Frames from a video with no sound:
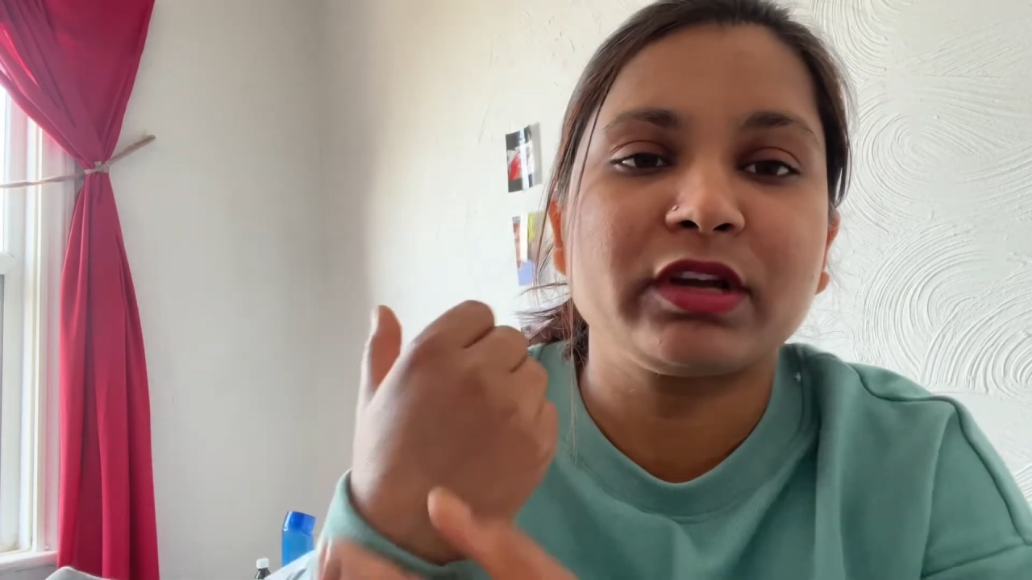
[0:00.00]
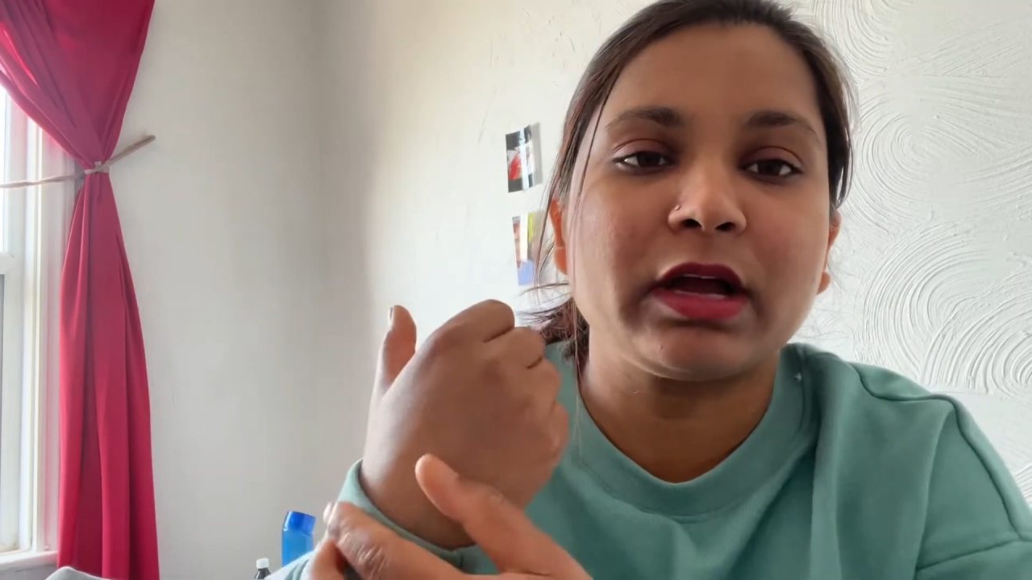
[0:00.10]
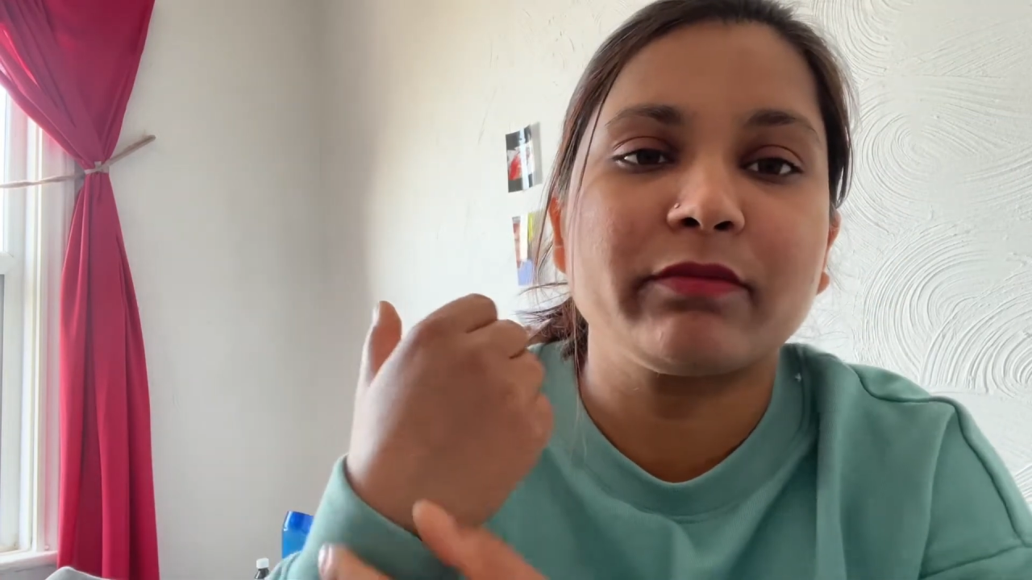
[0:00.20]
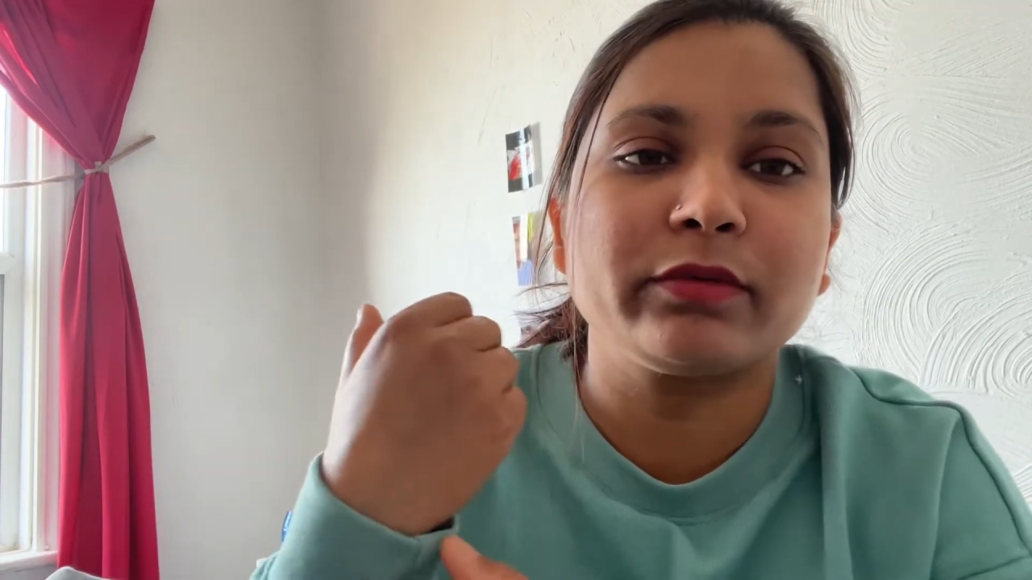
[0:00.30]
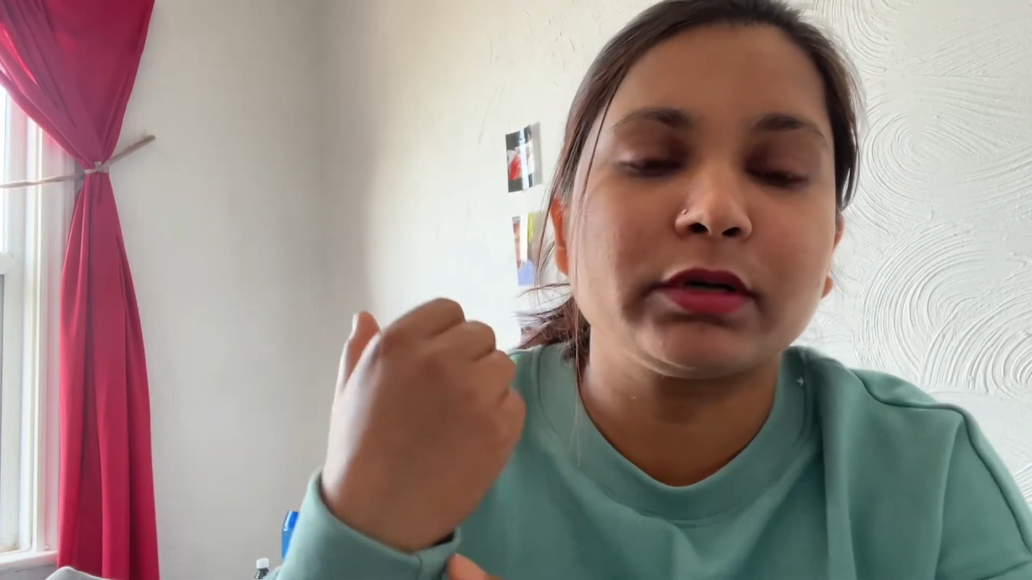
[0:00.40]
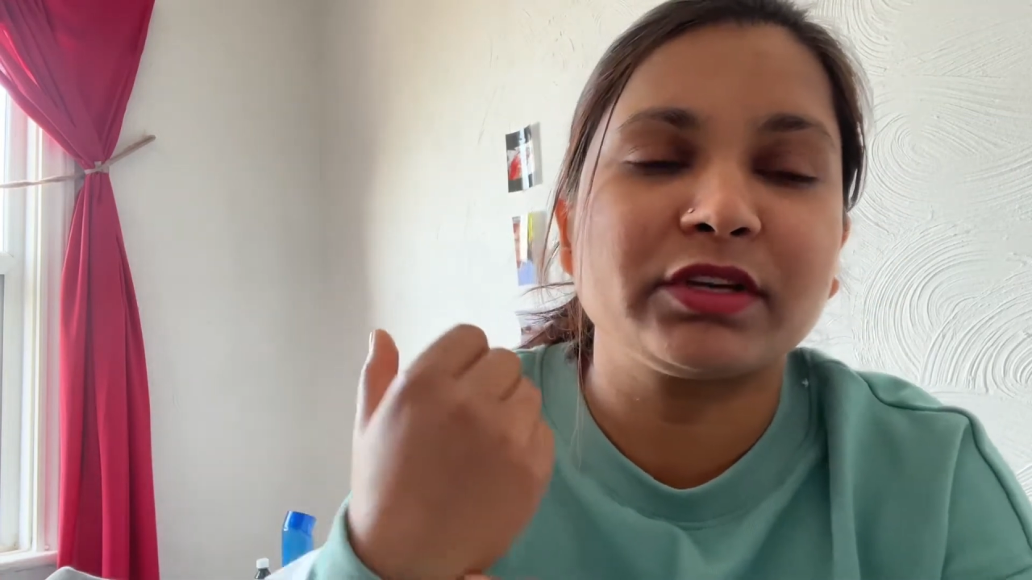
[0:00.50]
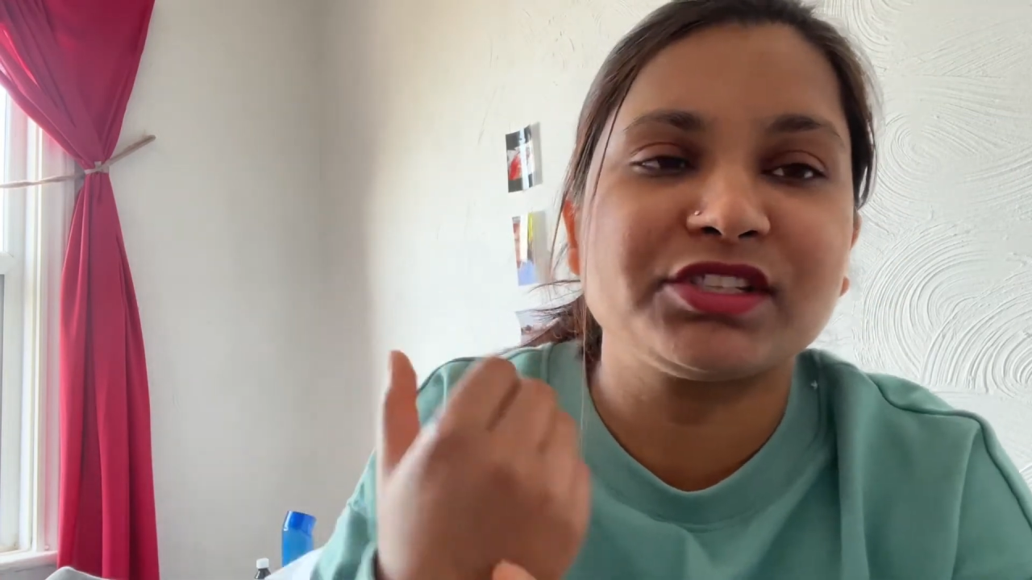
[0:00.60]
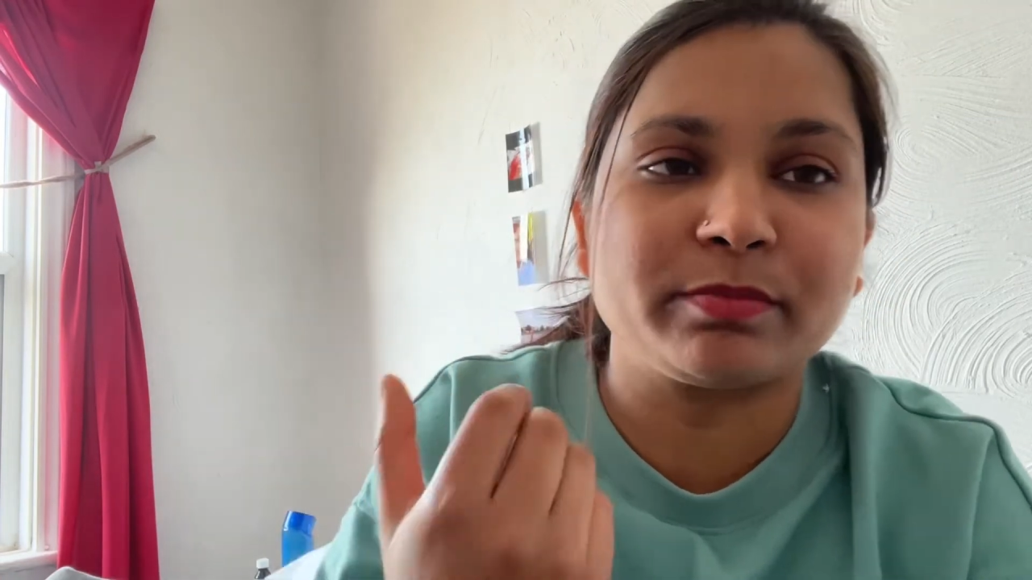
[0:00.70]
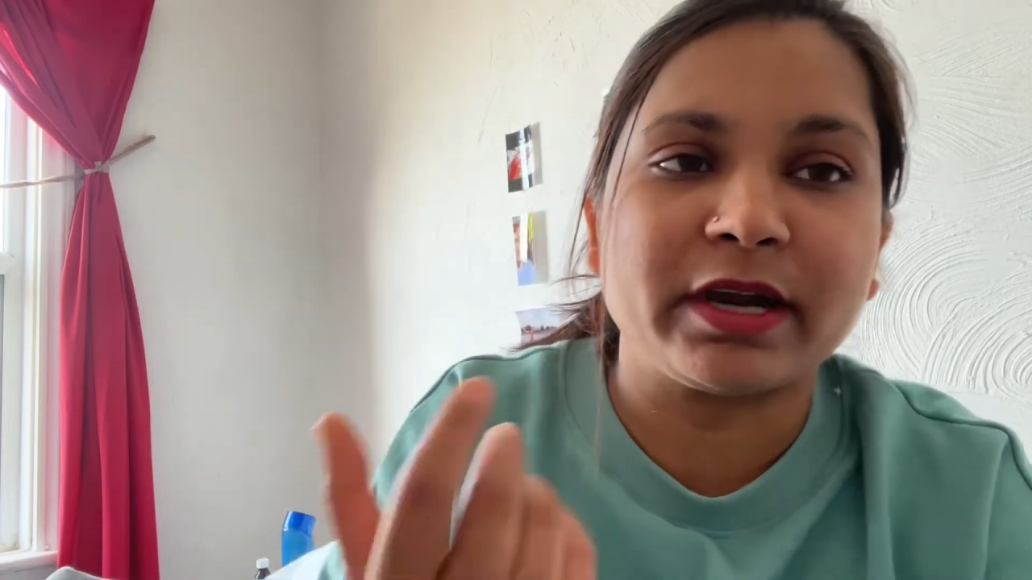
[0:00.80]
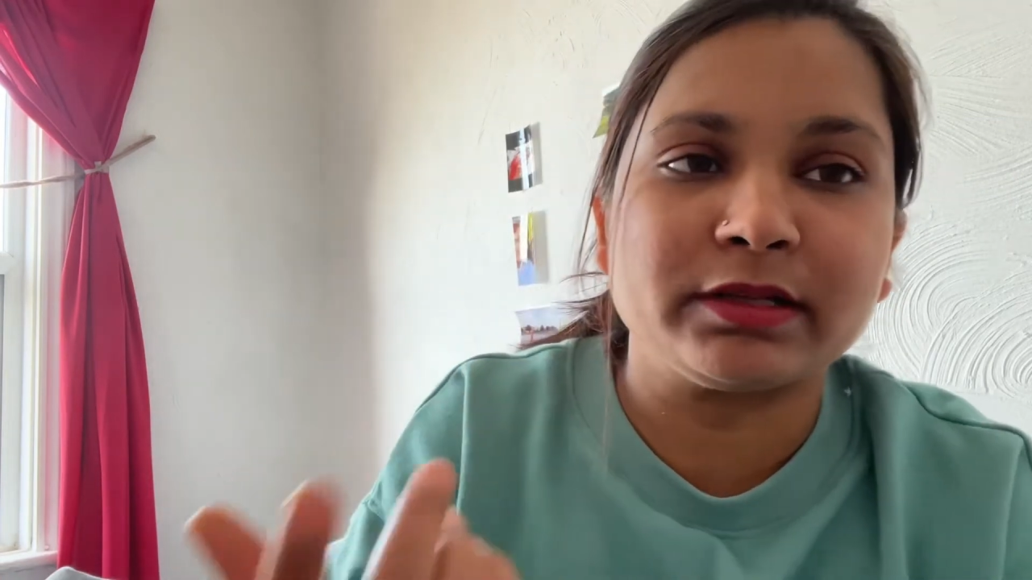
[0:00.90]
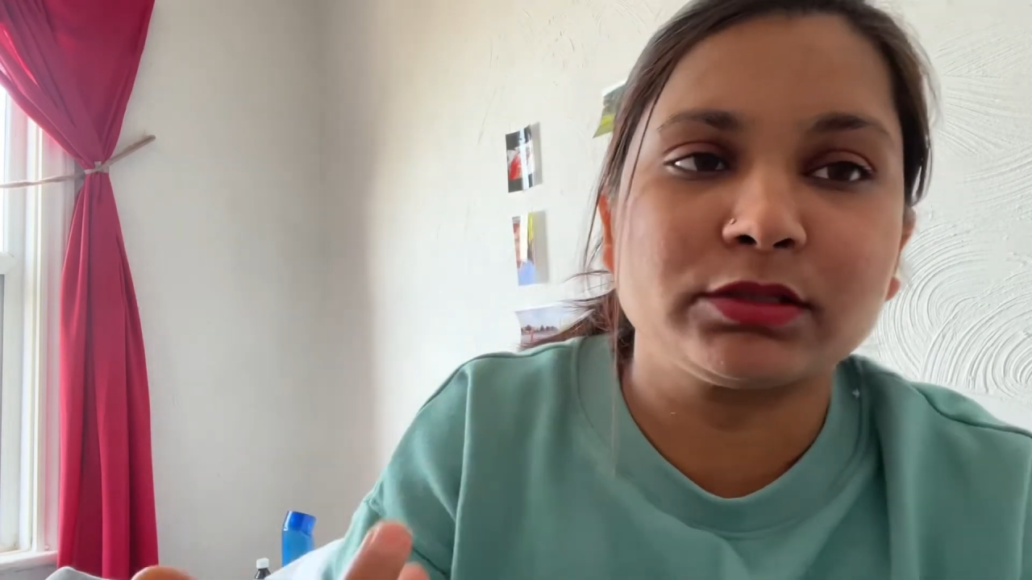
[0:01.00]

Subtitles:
have a wristband,